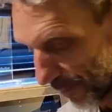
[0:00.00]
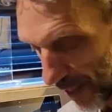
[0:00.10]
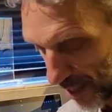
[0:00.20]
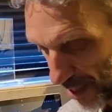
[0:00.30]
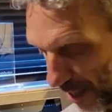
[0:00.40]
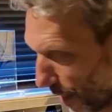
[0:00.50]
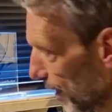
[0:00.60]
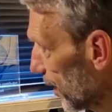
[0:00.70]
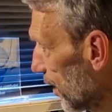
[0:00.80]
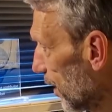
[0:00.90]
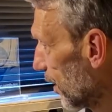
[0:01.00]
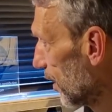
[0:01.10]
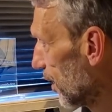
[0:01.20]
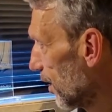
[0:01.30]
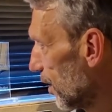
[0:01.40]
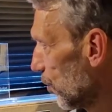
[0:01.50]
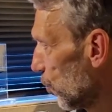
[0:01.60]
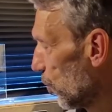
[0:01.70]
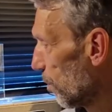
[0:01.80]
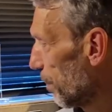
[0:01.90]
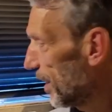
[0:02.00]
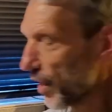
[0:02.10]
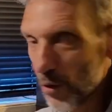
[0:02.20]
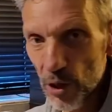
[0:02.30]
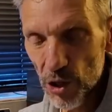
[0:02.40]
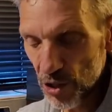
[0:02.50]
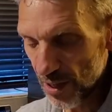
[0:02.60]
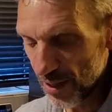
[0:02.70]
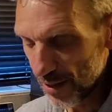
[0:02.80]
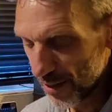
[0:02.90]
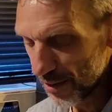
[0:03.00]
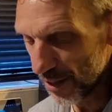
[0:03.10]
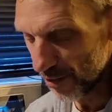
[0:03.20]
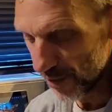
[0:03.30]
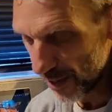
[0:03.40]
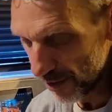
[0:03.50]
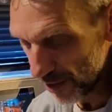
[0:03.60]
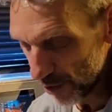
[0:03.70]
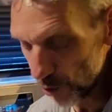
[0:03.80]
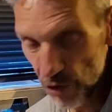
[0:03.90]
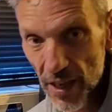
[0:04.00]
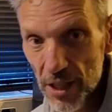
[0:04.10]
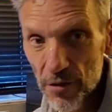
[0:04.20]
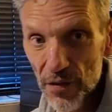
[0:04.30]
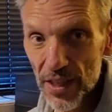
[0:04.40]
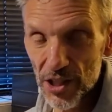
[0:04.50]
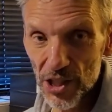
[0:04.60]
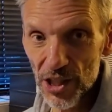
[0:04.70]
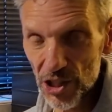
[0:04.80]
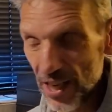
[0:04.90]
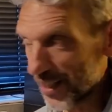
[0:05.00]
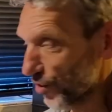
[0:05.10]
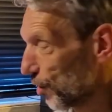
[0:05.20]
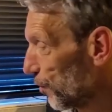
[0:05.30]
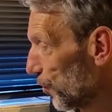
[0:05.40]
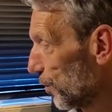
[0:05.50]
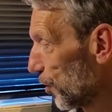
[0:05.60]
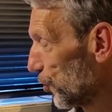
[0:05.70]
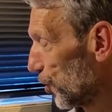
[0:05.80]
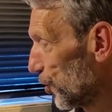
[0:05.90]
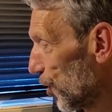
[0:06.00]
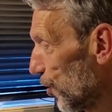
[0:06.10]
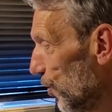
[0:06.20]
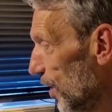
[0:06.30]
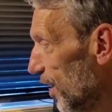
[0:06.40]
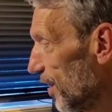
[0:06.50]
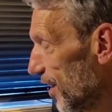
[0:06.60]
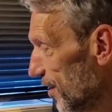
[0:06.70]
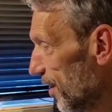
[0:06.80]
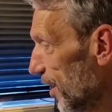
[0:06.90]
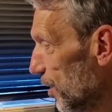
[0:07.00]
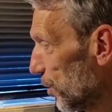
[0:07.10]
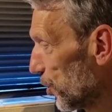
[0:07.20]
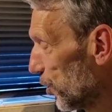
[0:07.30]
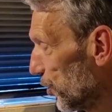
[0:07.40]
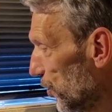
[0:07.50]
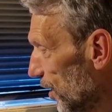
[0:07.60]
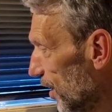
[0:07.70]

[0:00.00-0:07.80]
Let's say Pedro Acosta did a really good race, finishing second, coming from the third row. Yesterday he was good.